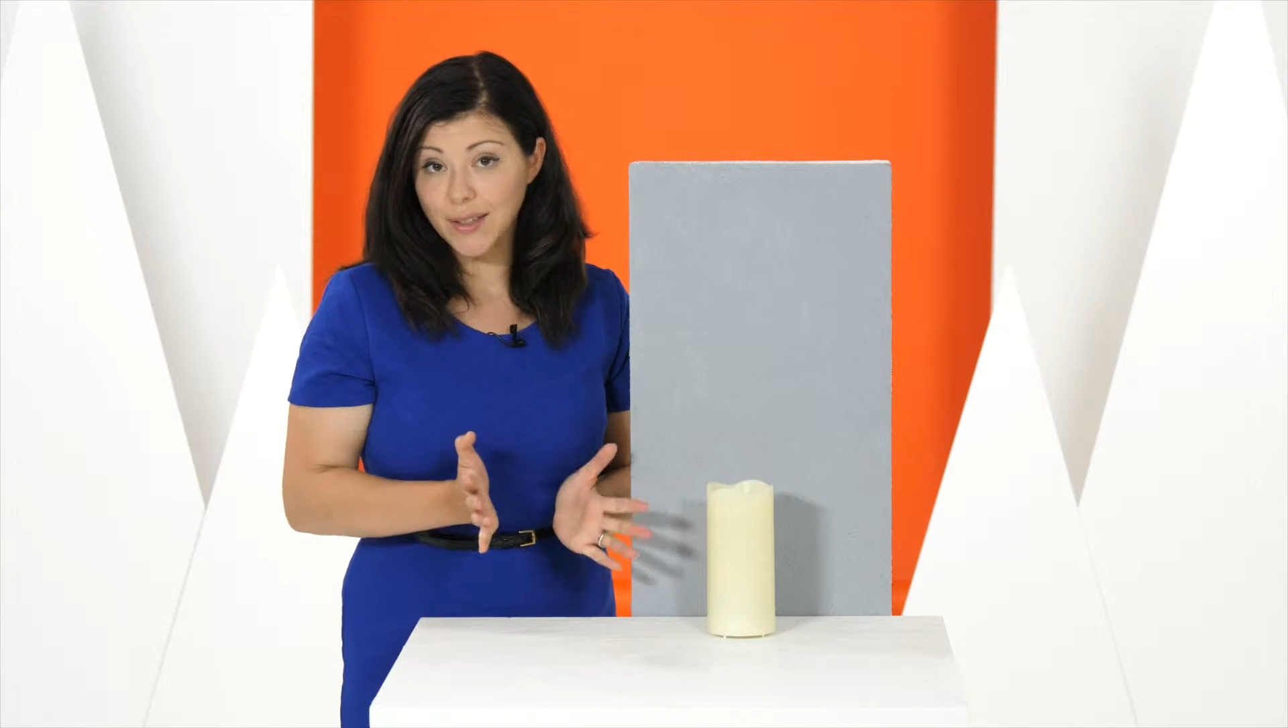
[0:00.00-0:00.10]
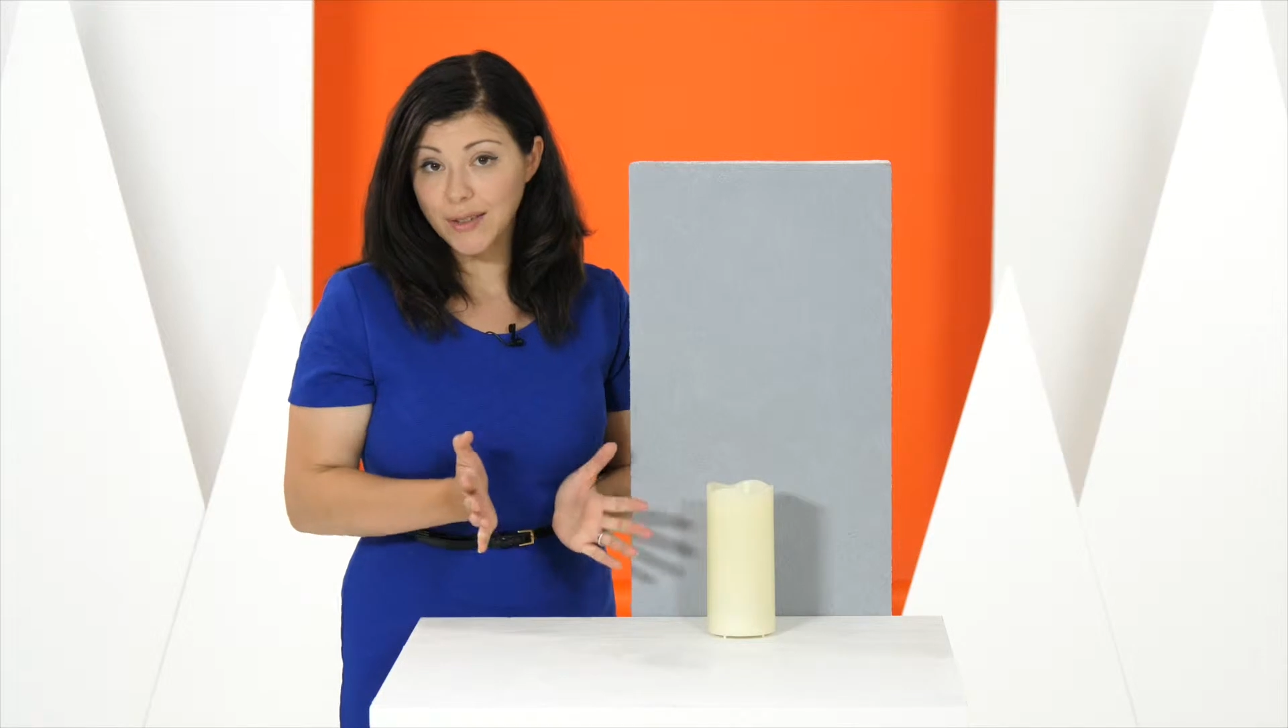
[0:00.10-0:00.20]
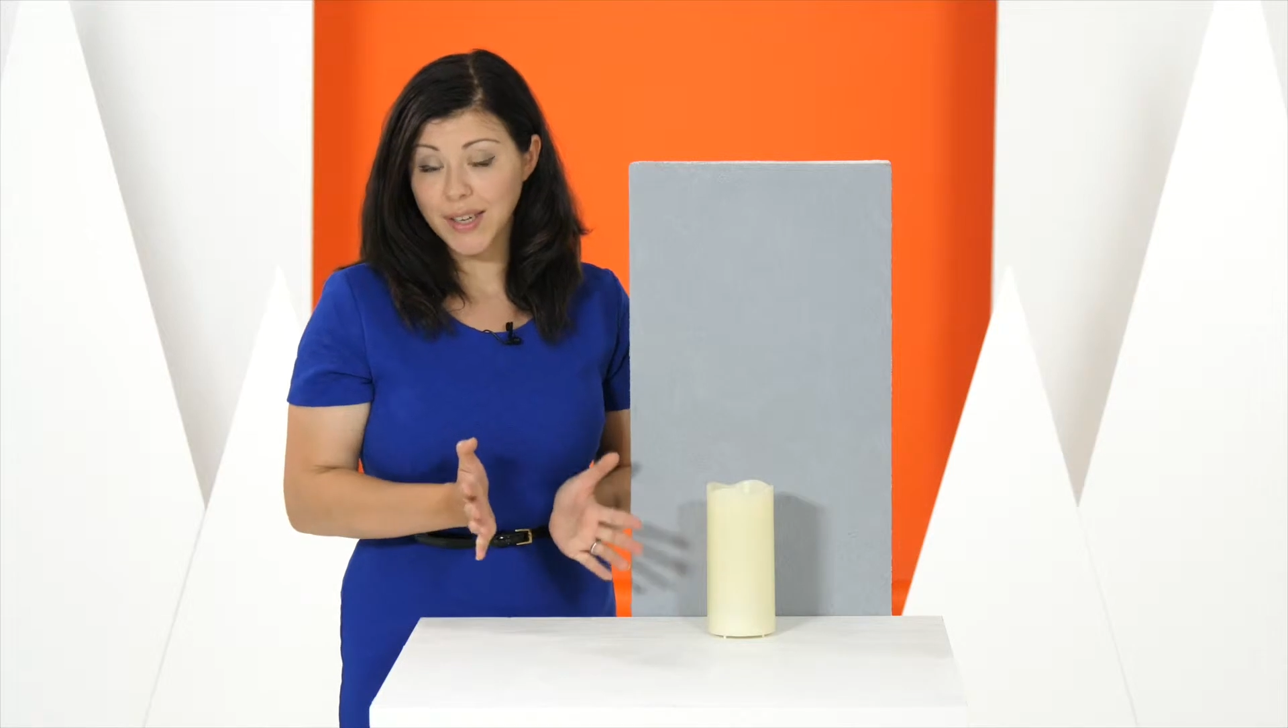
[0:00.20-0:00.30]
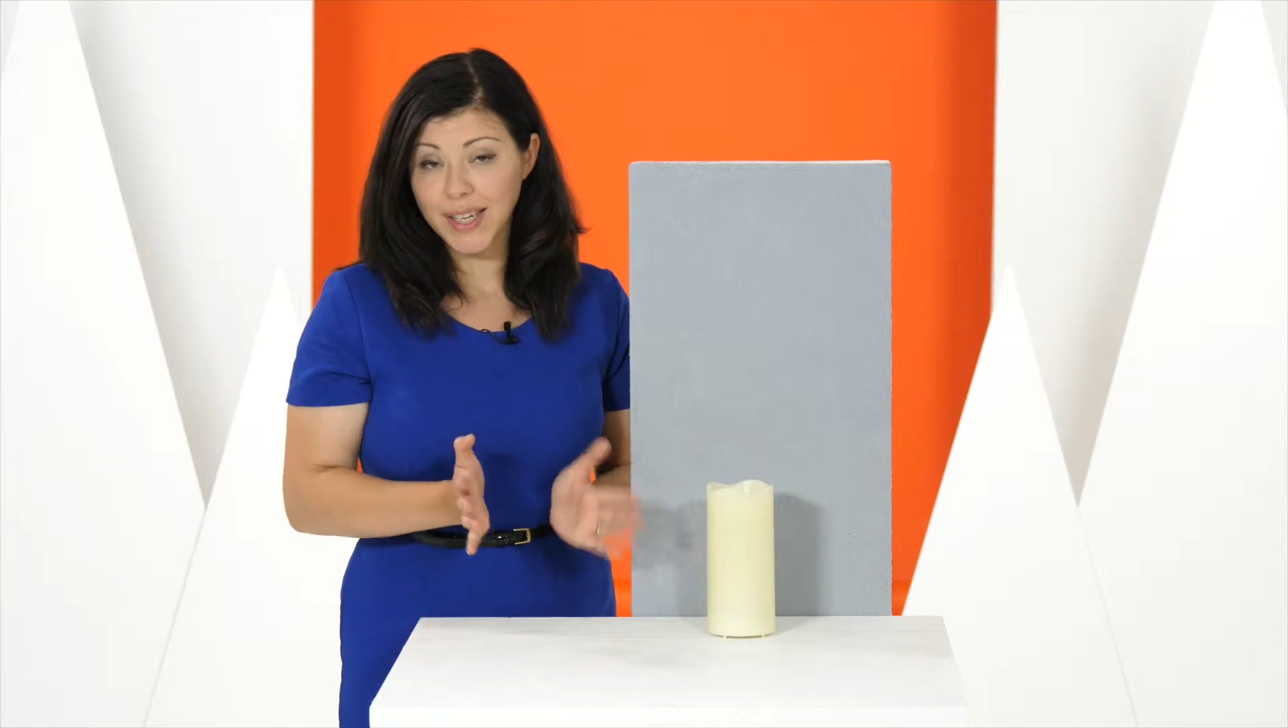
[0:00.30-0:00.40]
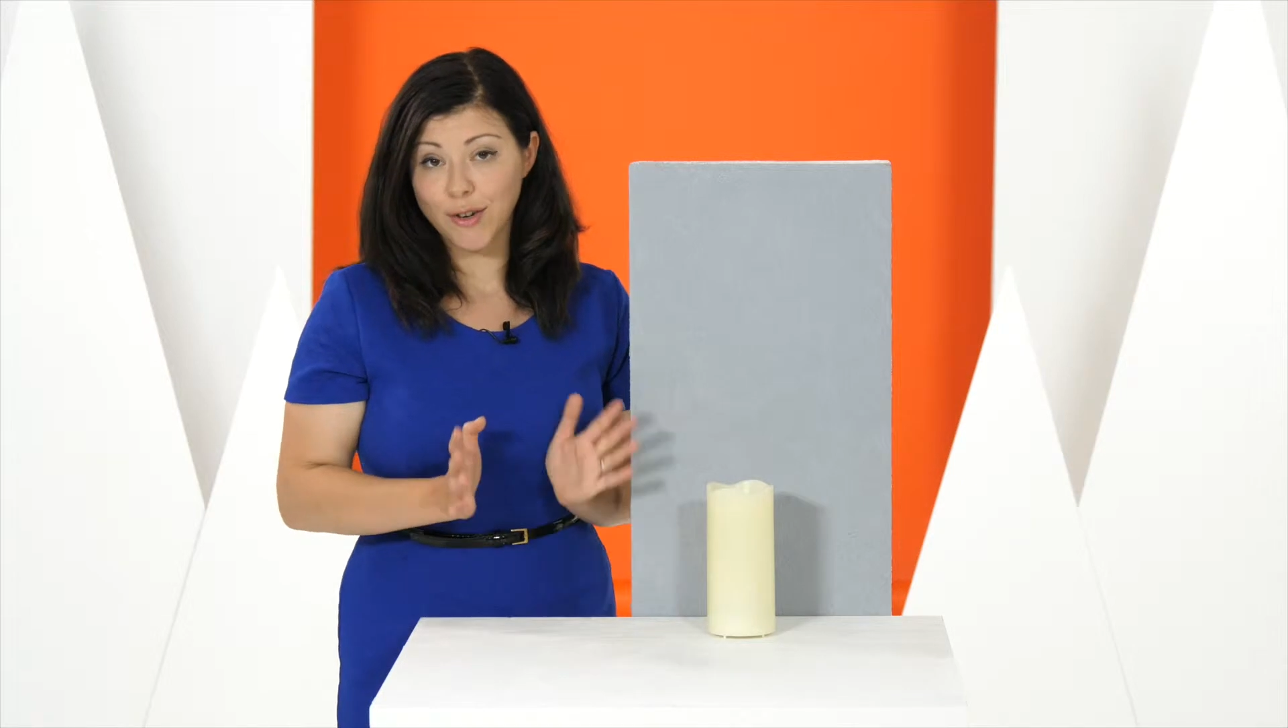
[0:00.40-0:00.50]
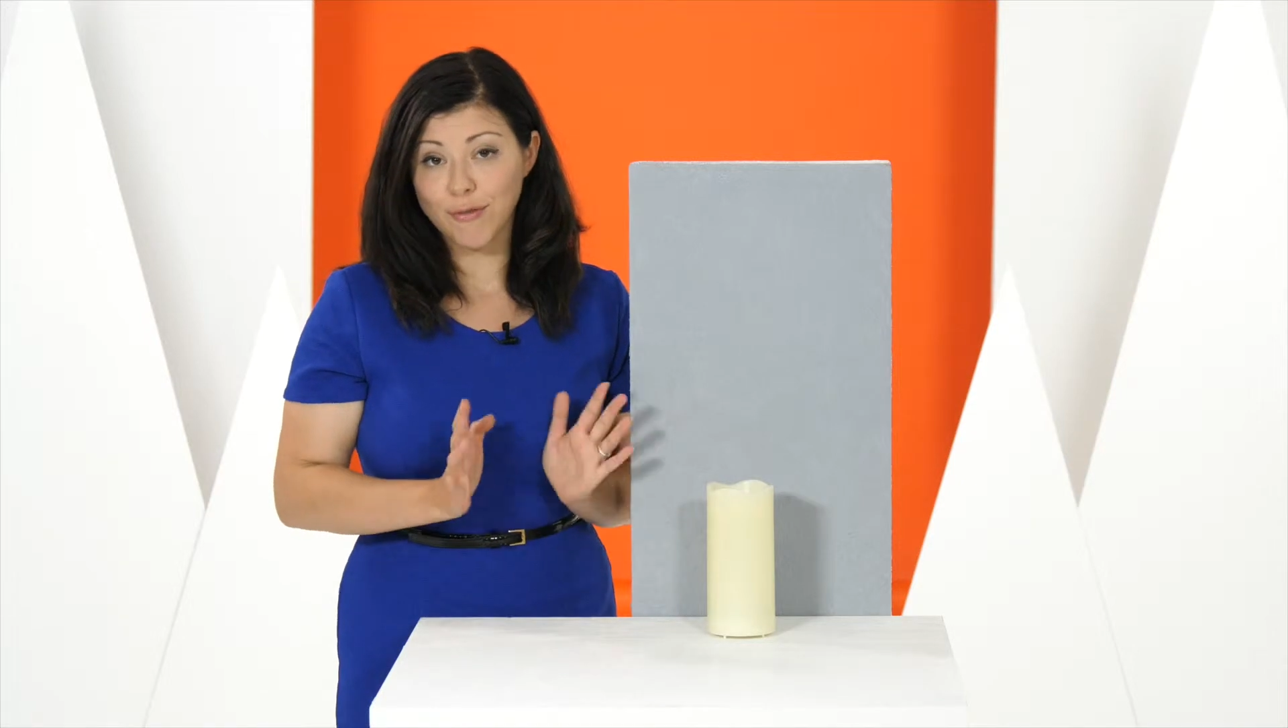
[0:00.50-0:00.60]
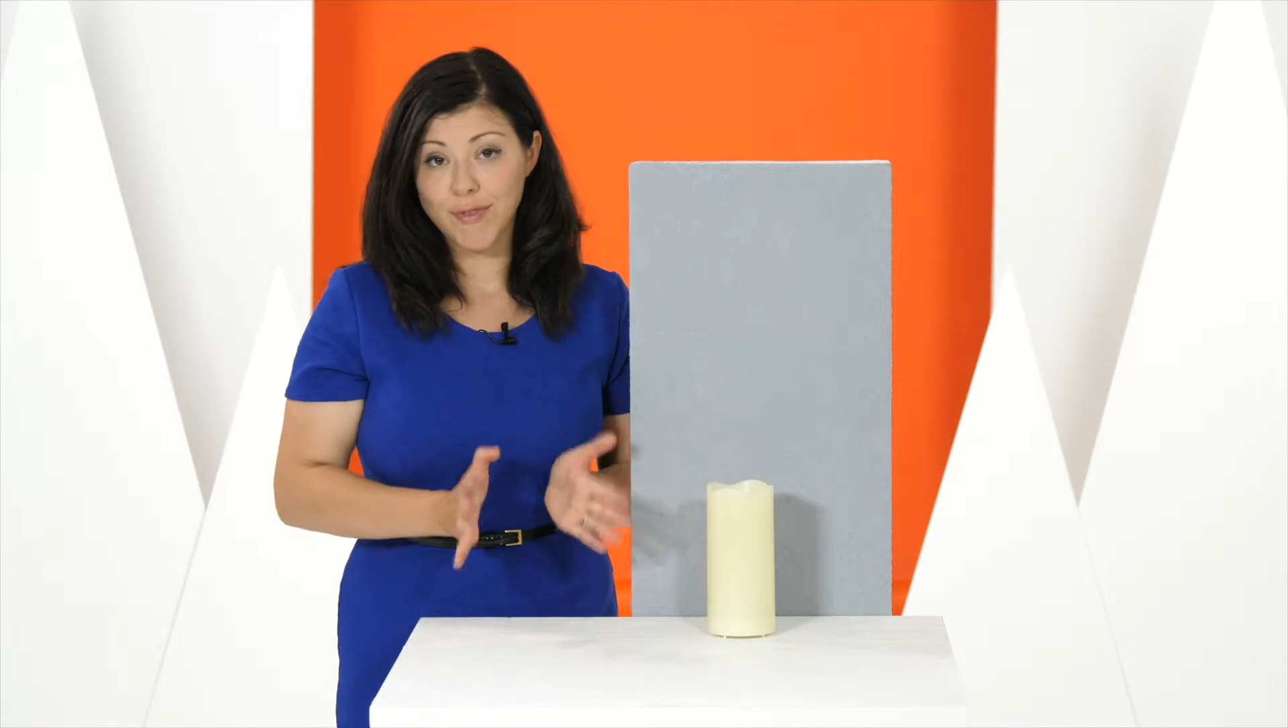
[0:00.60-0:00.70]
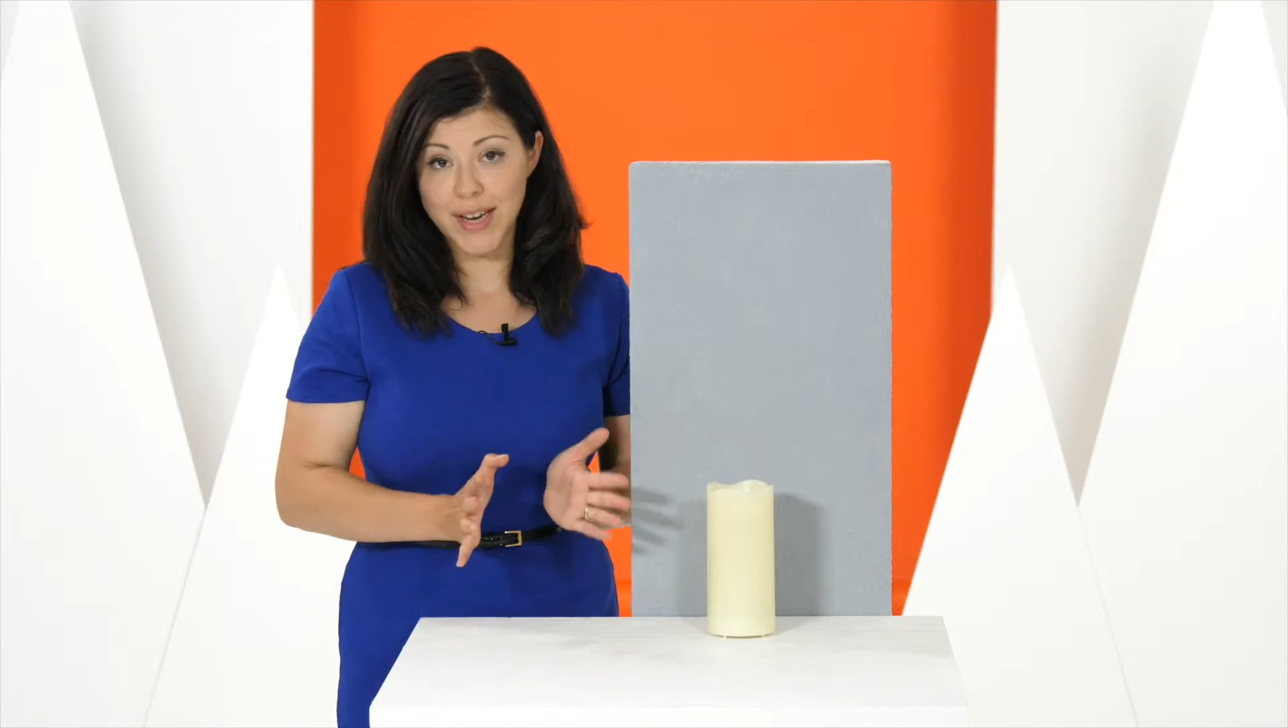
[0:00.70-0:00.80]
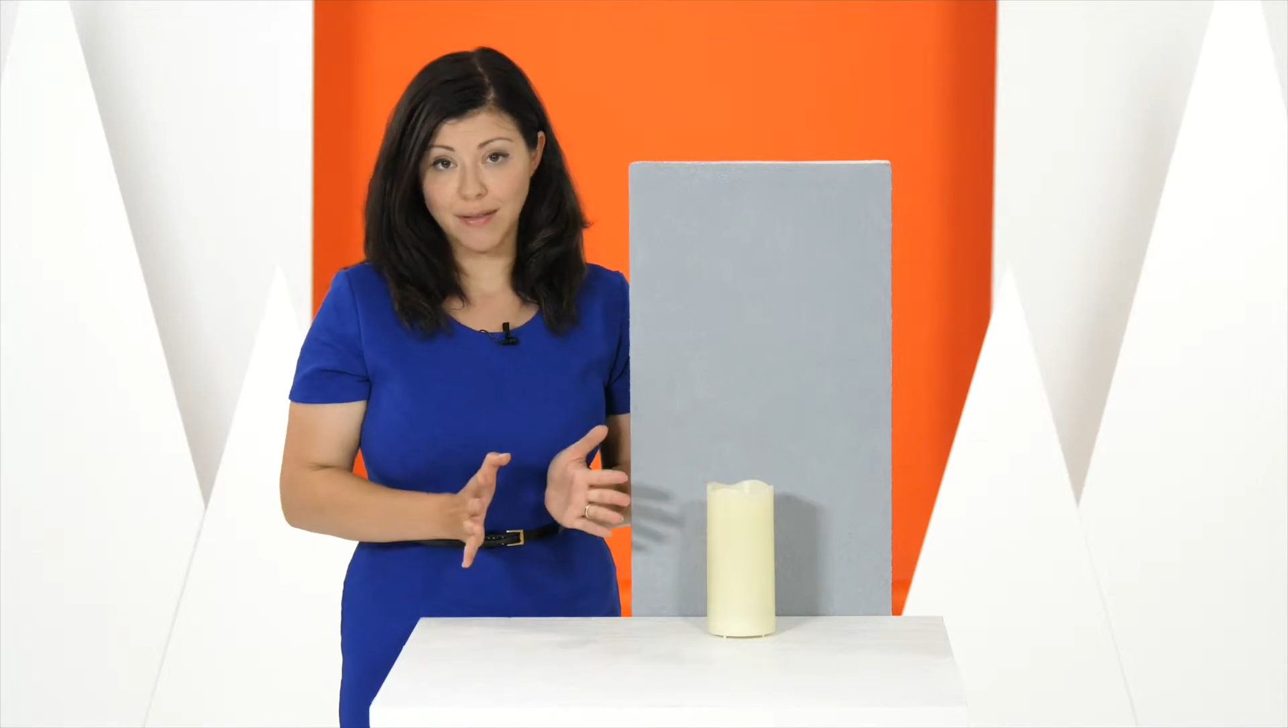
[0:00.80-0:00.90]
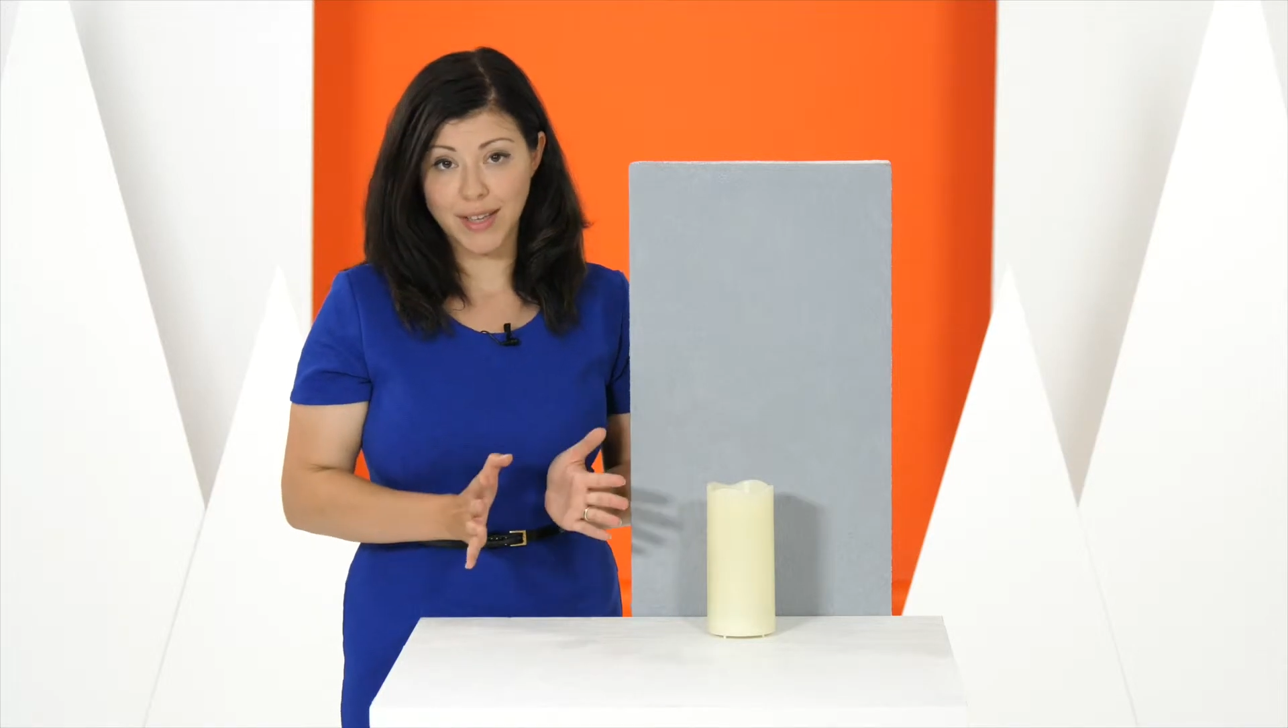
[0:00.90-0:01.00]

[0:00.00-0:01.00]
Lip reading: look like a real